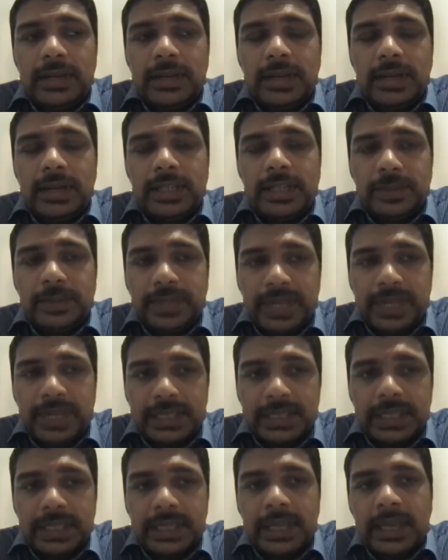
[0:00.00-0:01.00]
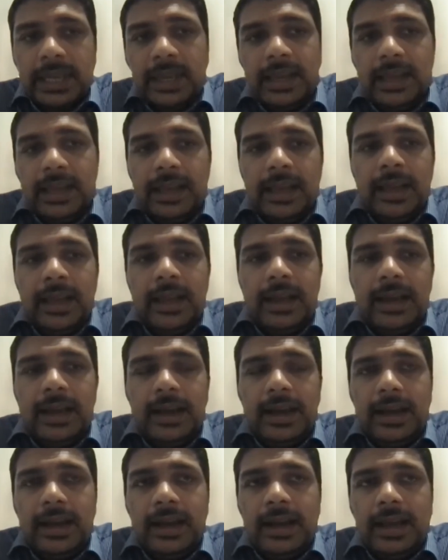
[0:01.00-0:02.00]
Aspirasi.
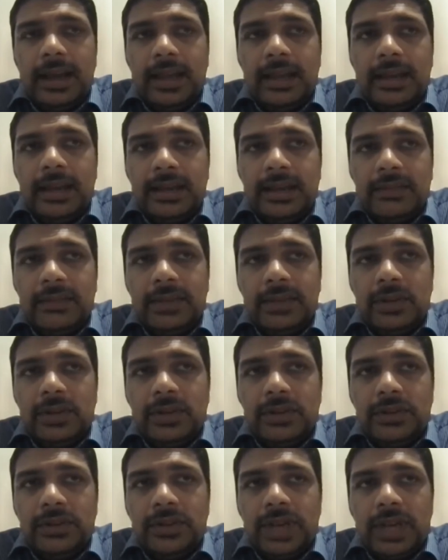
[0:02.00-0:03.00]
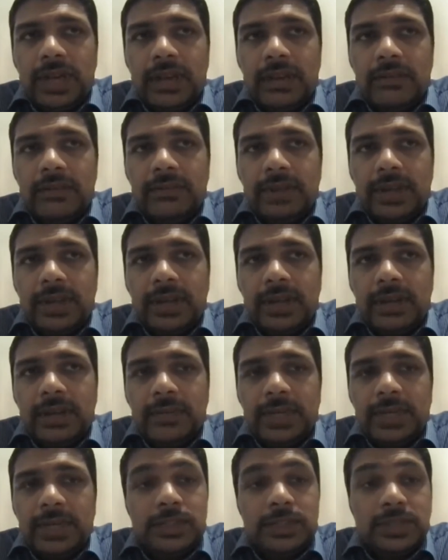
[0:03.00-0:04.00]
And we also have
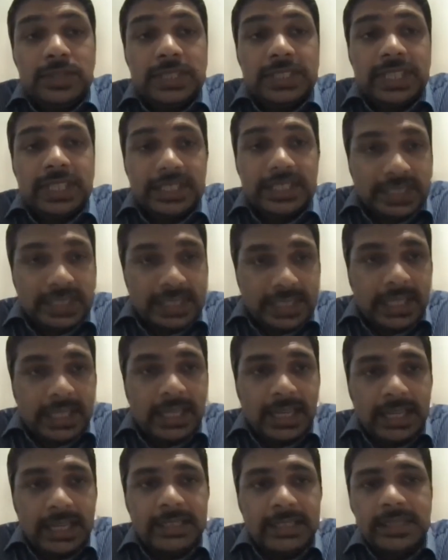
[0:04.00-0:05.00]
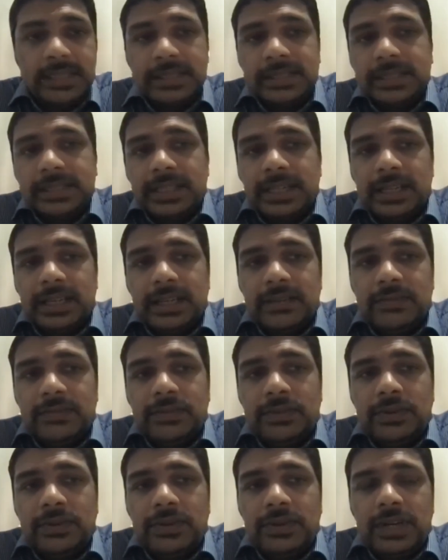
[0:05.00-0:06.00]
an insurance agent's license
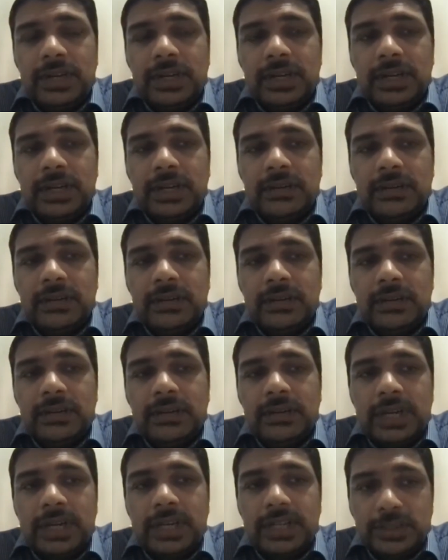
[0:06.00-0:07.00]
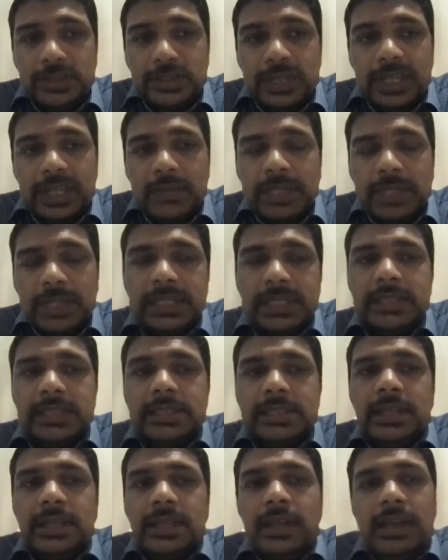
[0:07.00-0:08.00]
for our insurtech
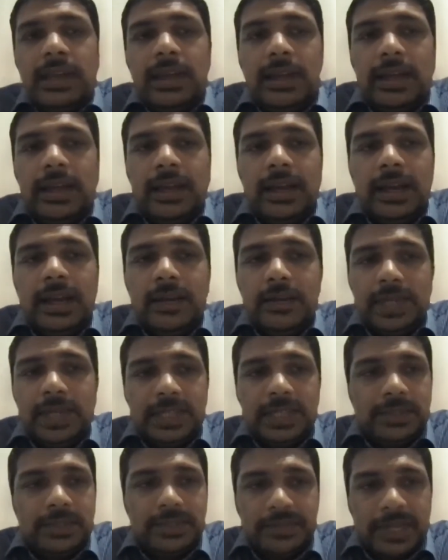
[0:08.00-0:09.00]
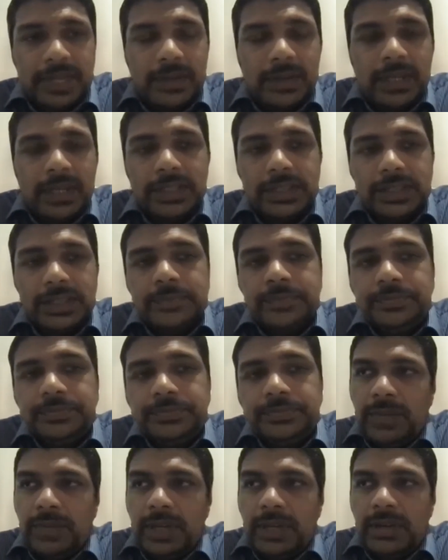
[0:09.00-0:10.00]
business in terms of regulation.
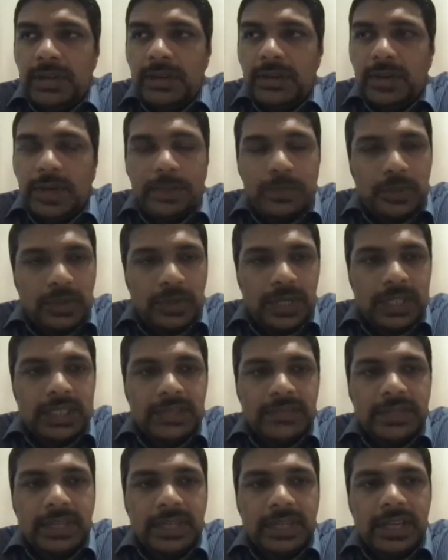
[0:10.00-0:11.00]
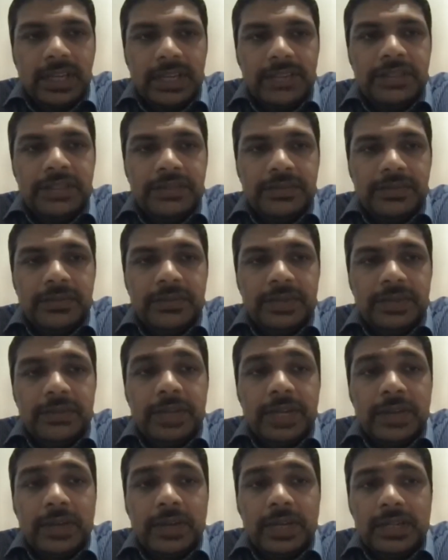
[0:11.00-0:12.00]
Been quite progressive in engaging with
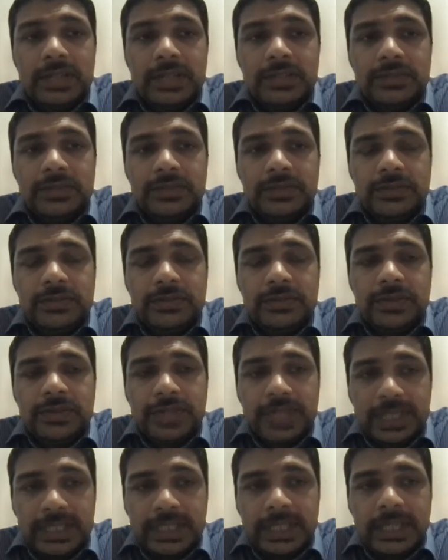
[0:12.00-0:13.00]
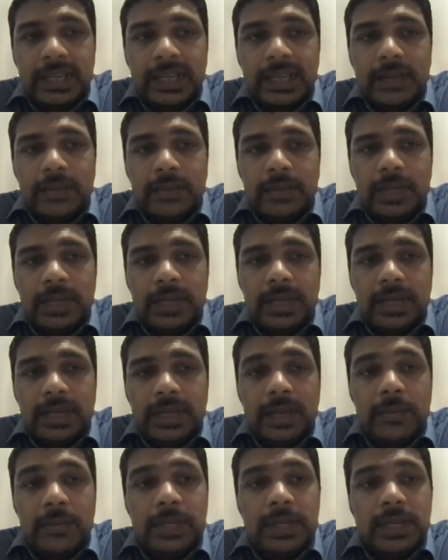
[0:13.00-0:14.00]
regulators. So for recently, I mean,
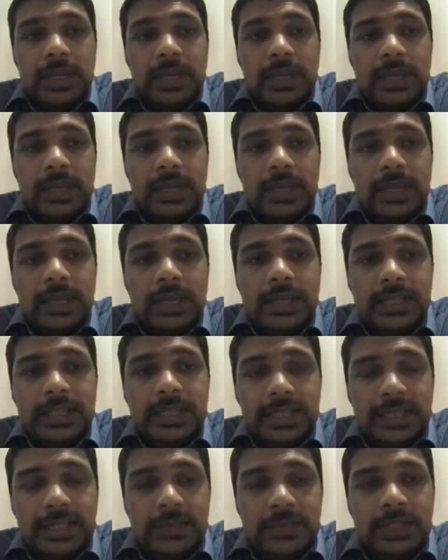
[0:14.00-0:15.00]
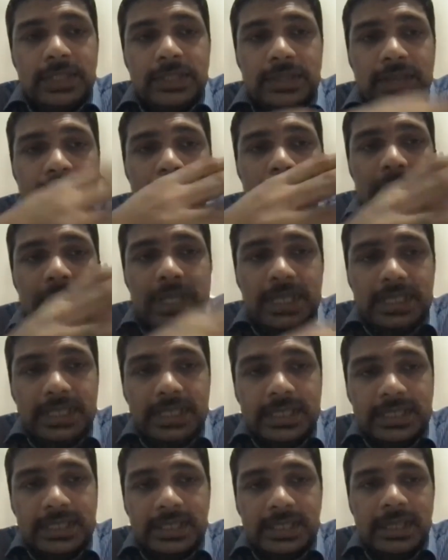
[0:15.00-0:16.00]
KT, which
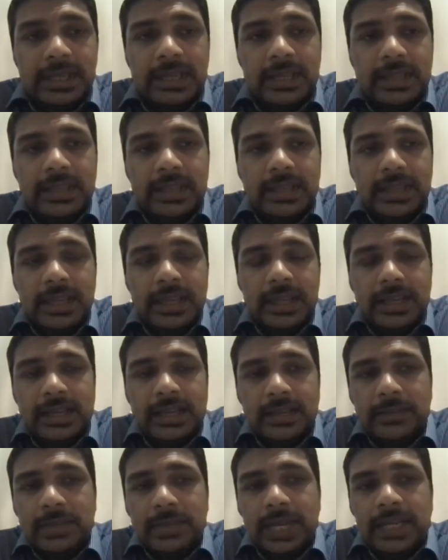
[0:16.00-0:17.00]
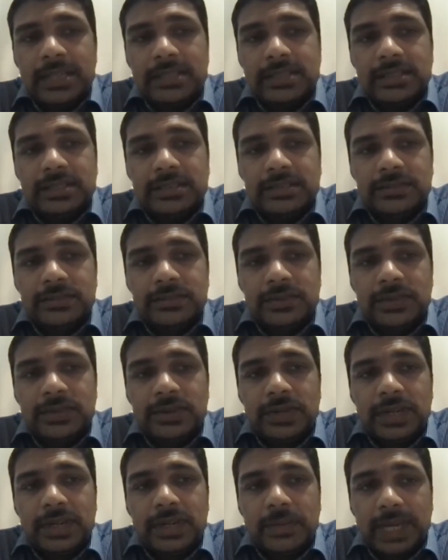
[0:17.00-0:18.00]
administers the license
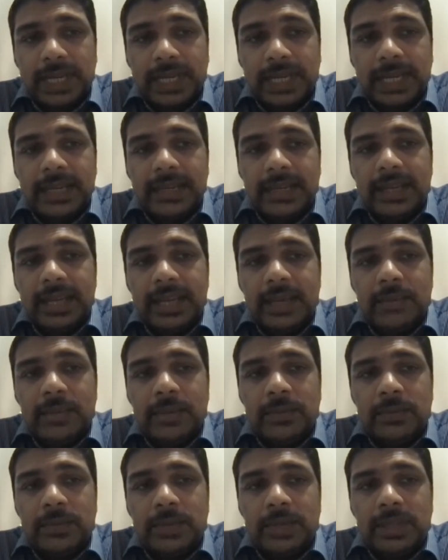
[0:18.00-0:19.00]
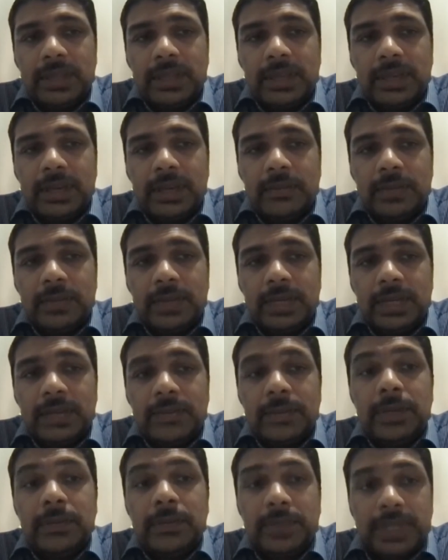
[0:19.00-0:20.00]
for money lending, came up with an
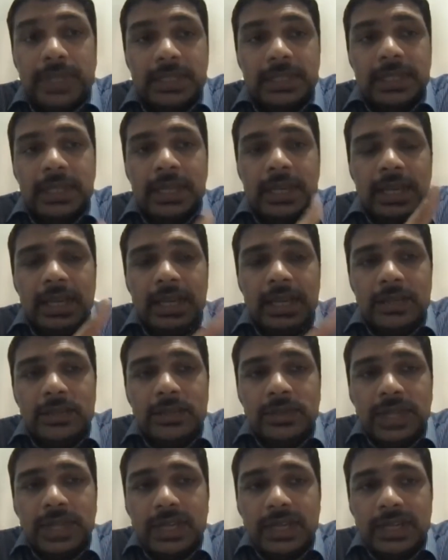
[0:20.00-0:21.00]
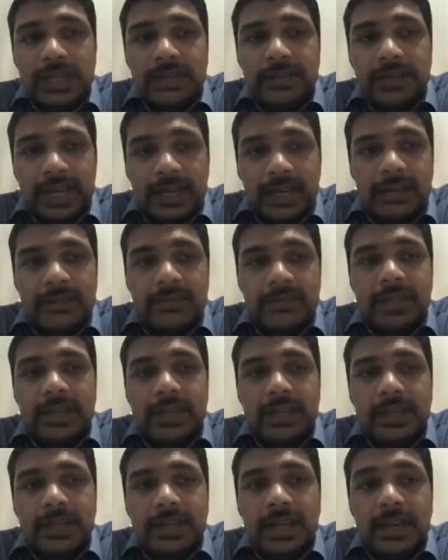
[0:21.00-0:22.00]
amendment to the directive
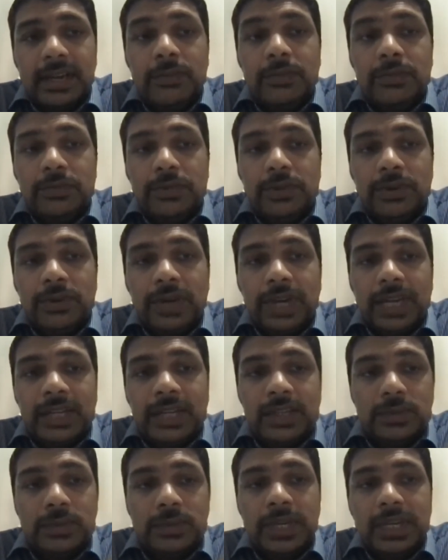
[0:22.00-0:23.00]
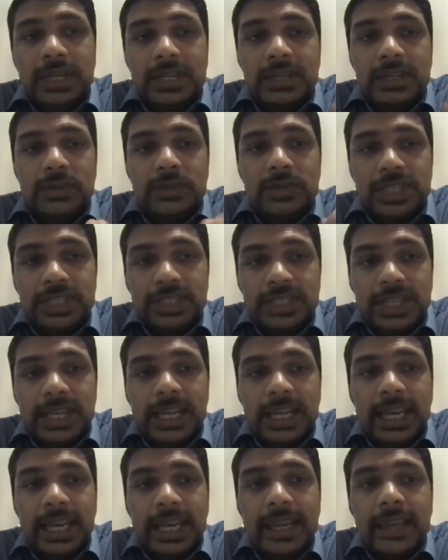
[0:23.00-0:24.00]
that allowed for end-to-end, you know,
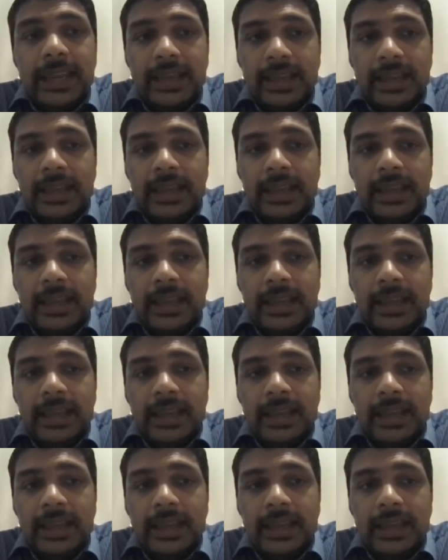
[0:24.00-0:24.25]
digital lending,